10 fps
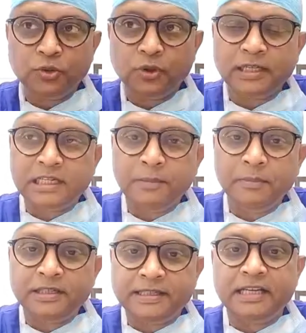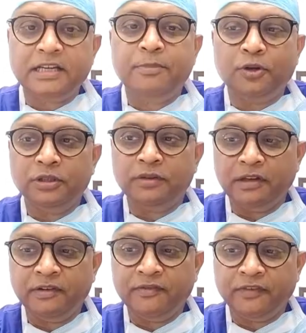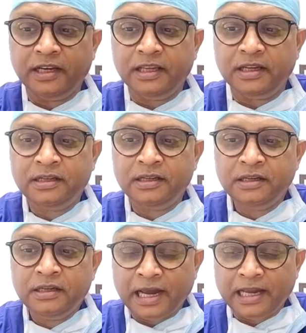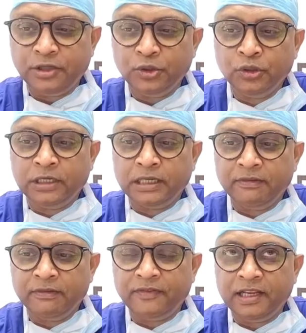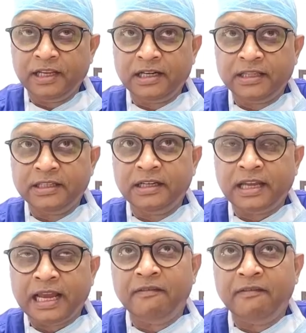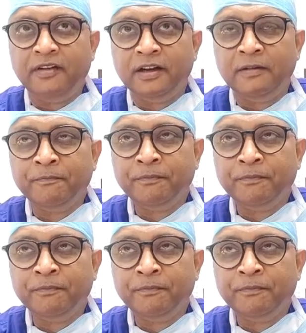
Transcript: who are extremely sick because of liver failure. As you know, that liver failure doesn't have the